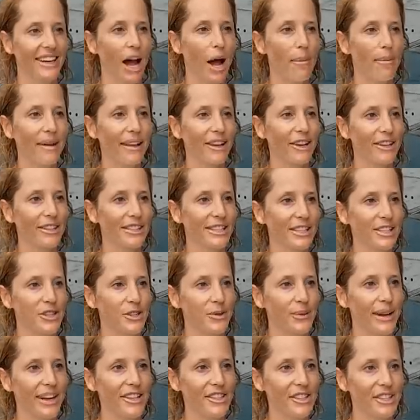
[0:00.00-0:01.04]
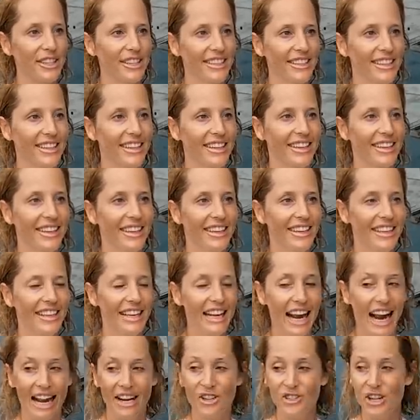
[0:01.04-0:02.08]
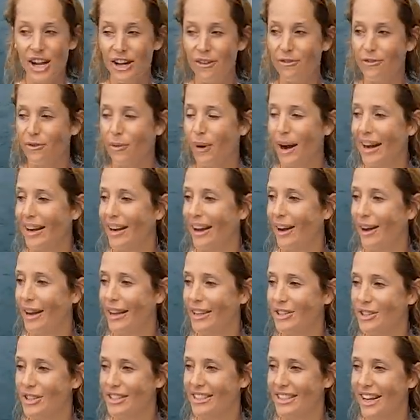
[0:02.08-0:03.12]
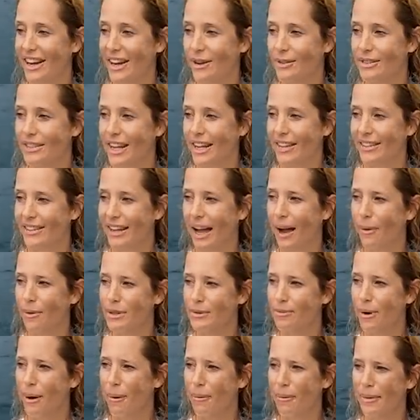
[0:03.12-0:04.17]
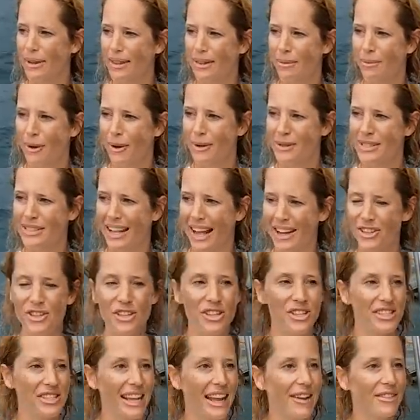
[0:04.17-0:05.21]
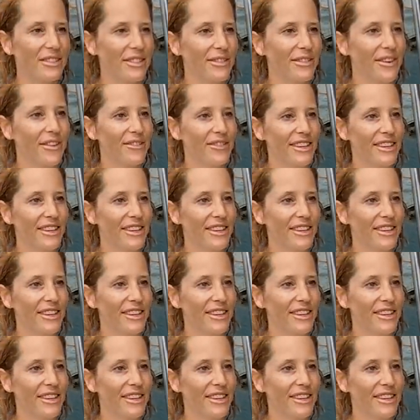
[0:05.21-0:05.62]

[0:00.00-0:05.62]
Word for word: not be a good situation. Yeah, yeah. And Jeff, right now, he just said he was like, that was probably the most sketchy stays I've ever